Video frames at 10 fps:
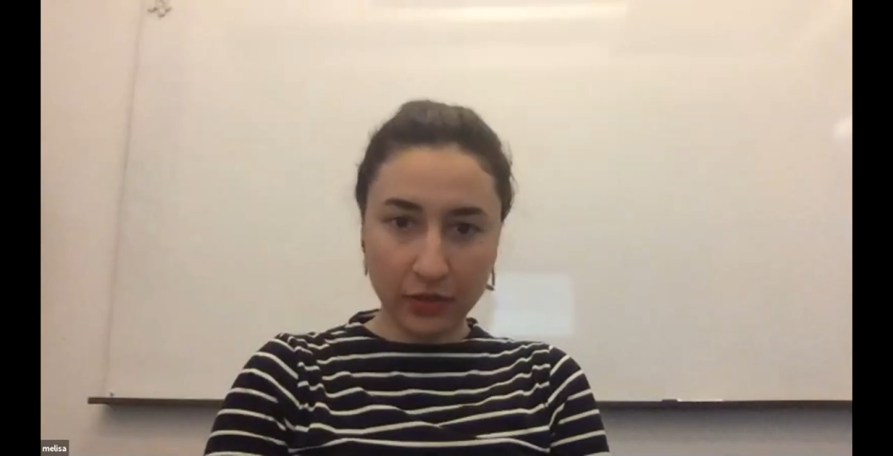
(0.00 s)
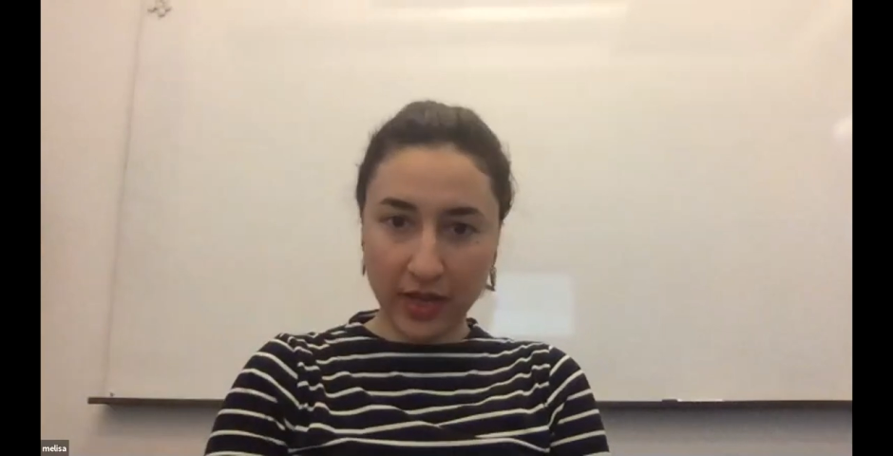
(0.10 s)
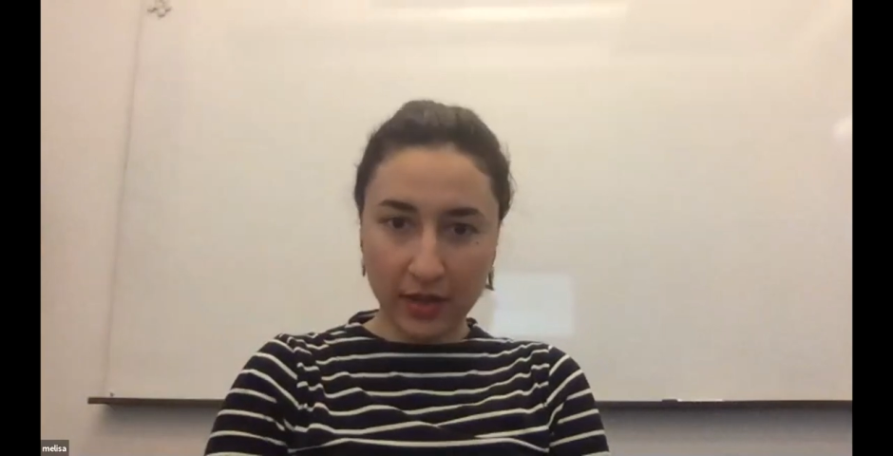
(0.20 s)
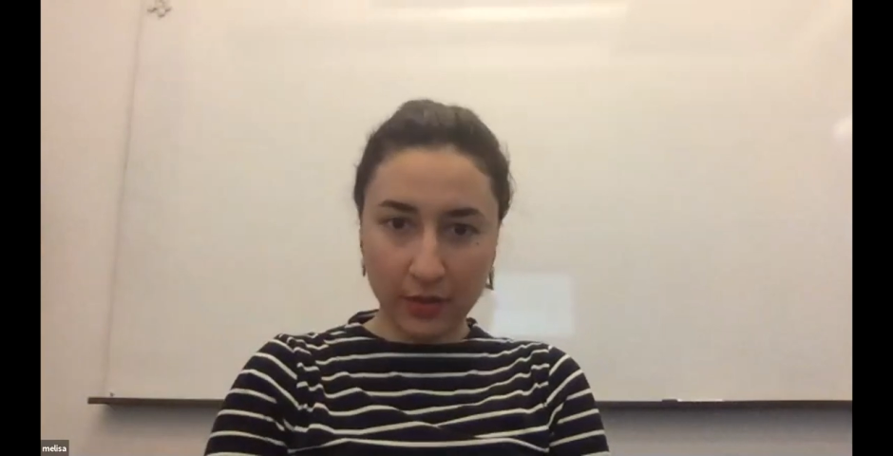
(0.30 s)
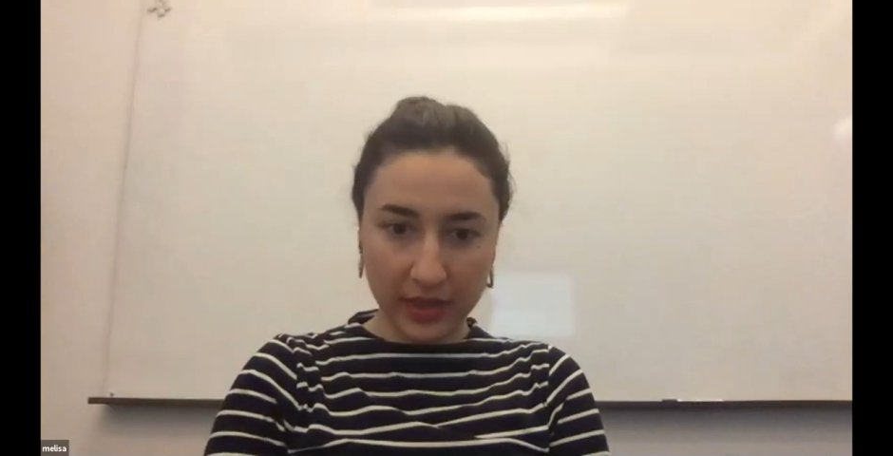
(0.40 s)

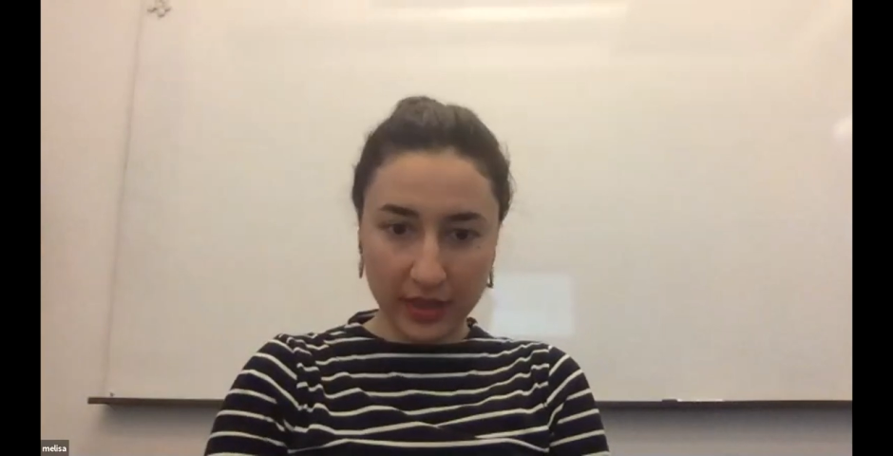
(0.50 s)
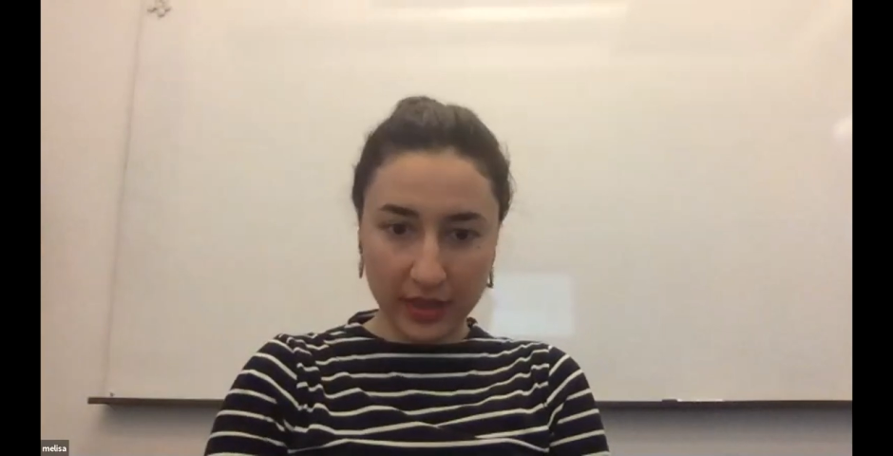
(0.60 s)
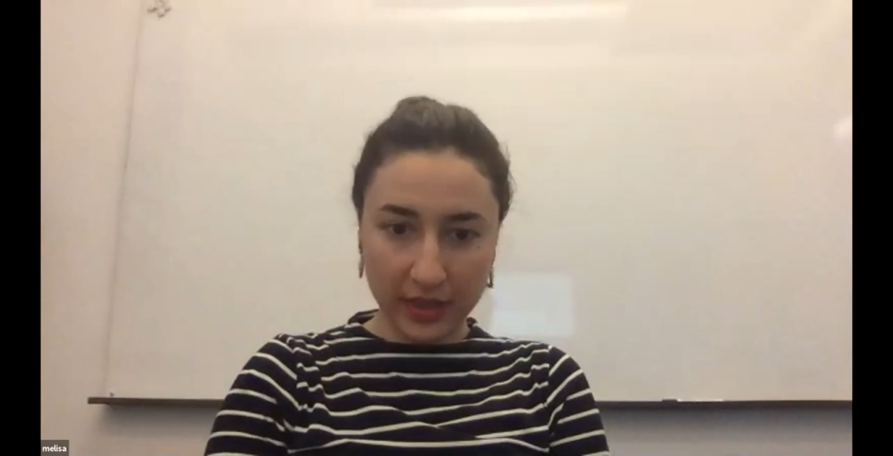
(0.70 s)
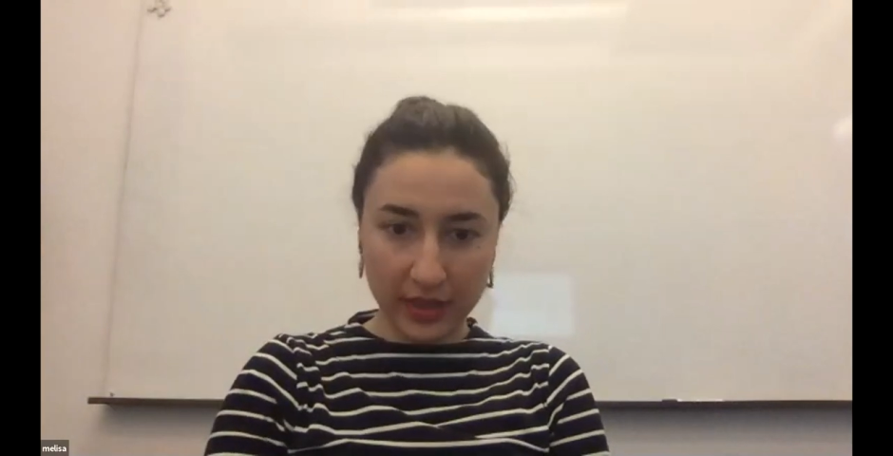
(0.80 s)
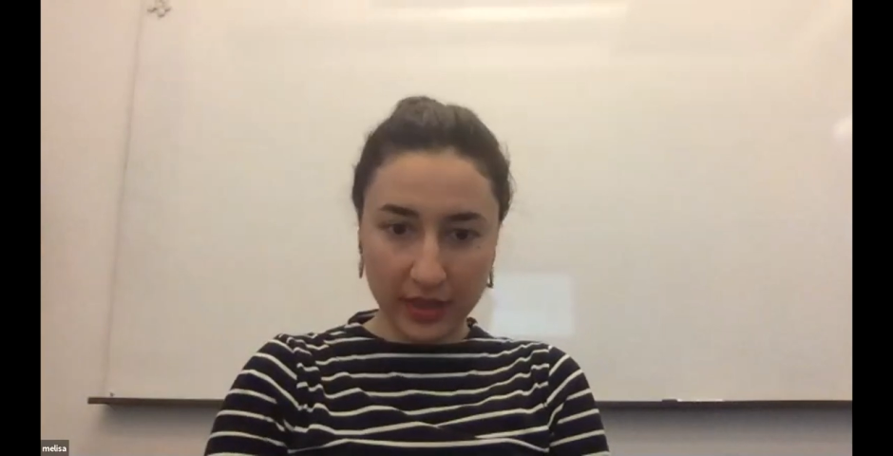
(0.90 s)
together with
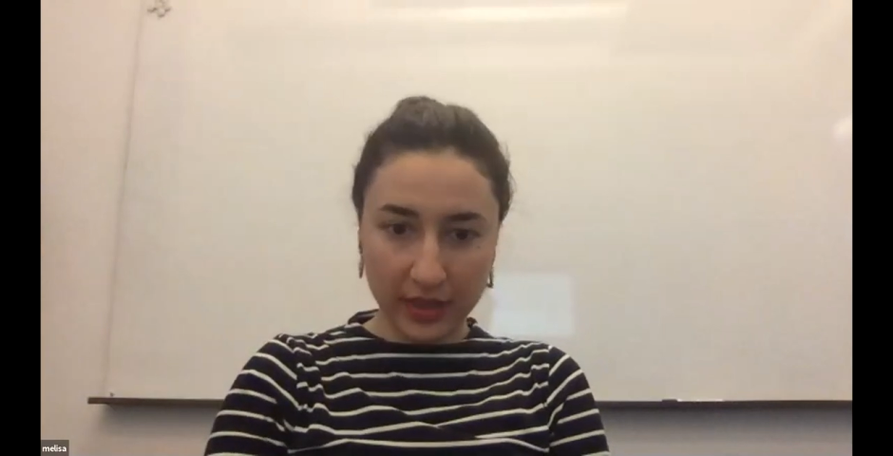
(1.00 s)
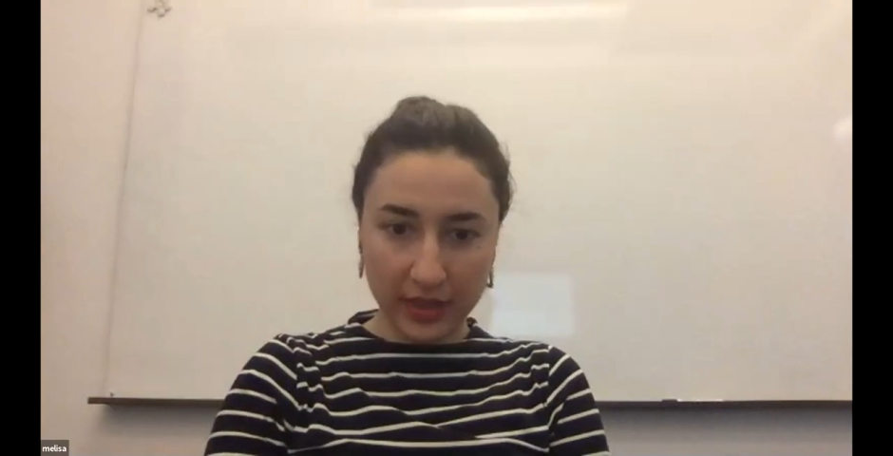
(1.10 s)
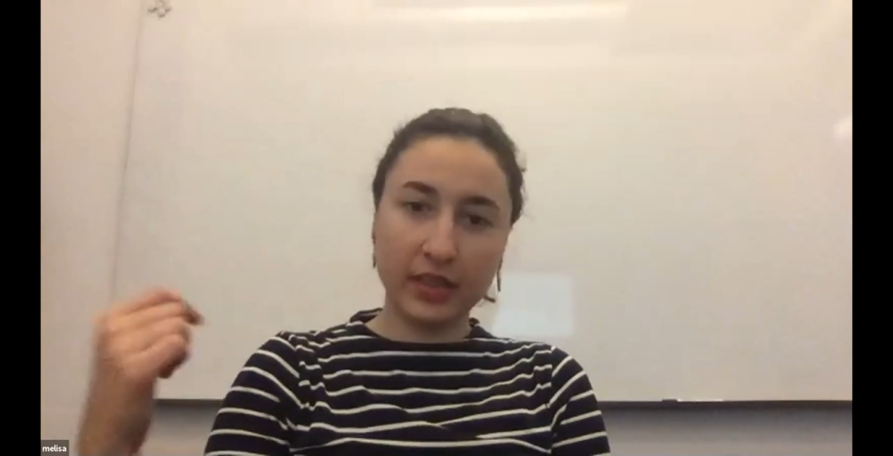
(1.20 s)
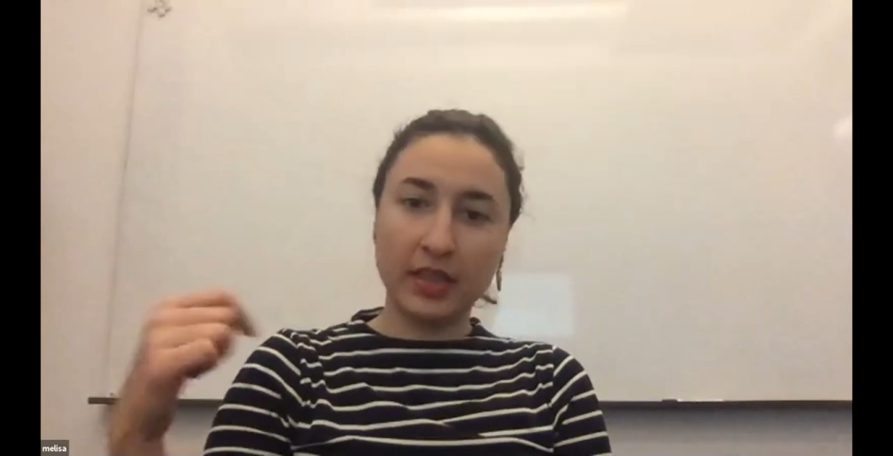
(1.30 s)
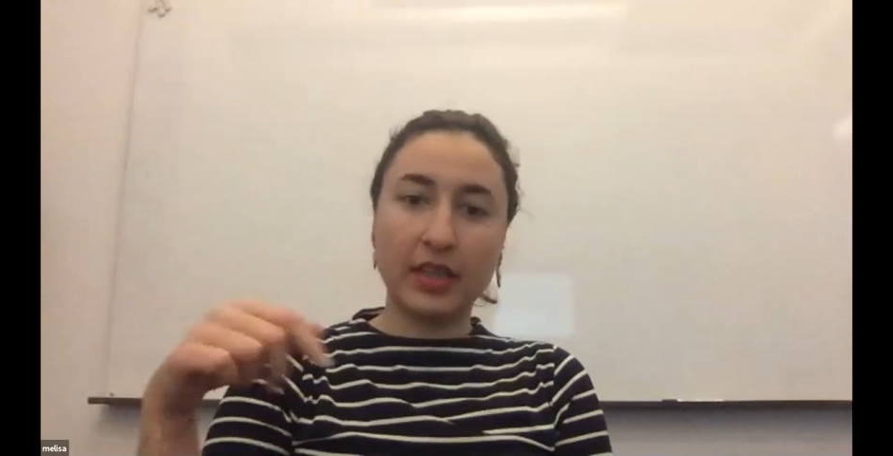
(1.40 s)
Lambda,